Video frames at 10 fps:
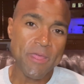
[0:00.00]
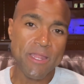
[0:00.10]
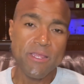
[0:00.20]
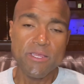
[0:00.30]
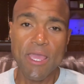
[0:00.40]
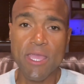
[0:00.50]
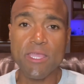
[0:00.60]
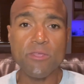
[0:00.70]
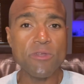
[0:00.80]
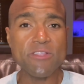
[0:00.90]
that hey
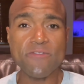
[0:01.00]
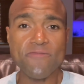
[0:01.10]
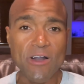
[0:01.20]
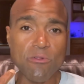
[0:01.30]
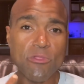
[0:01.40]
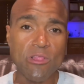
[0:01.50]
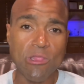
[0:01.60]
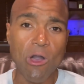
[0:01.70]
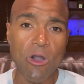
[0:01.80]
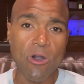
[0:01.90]
you need to follow the
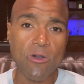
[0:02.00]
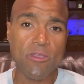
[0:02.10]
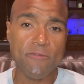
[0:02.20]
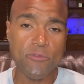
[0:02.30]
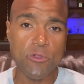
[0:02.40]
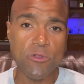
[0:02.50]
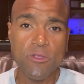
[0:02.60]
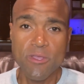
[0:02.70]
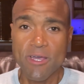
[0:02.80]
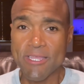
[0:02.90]
law if
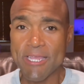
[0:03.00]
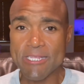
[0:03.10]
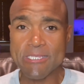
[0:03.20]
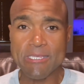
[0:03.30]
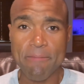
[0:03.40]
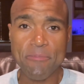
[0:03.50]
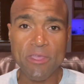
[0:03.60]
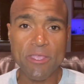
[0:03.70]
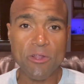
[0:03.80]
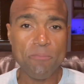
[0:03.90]
you're against
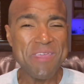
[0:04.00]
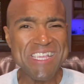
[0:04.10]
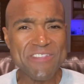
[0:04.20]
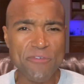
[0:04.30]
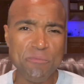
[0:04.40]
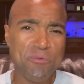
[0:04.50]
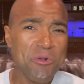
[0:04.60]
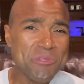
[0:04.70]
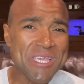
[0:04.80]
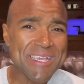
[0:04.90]
something you know peaceful
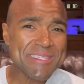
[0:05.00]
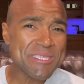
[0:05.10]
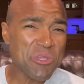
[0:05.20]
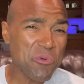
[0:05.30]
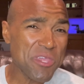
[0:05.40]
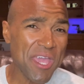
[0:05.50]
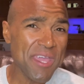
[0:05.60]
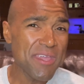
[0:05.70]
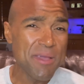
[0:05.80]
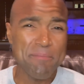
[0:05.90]
protest is
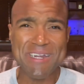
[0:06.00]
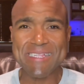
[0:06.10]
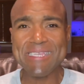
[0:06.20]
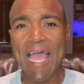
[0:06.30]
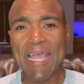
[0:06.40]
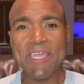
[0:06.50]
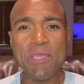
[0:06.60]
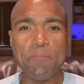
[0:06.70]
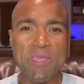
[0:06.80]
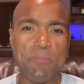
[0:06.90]
okay but
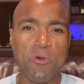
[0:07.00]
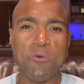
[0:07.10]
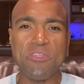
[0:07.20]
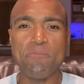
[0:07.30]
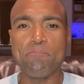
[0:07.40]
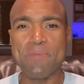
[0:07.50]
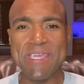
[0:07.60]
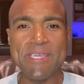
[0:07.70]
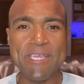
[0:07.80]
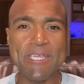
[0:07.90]
attacking people with
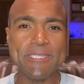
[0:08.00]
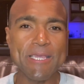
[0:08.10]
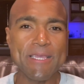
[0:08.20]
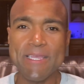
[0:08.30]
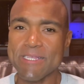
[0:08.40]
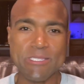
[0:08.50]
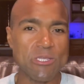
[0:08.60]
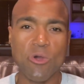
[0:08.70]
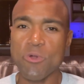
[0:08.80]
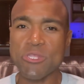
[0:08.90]
bees it's
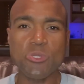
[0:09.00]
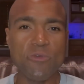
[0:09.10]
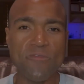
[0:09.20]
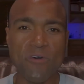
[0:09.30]
going too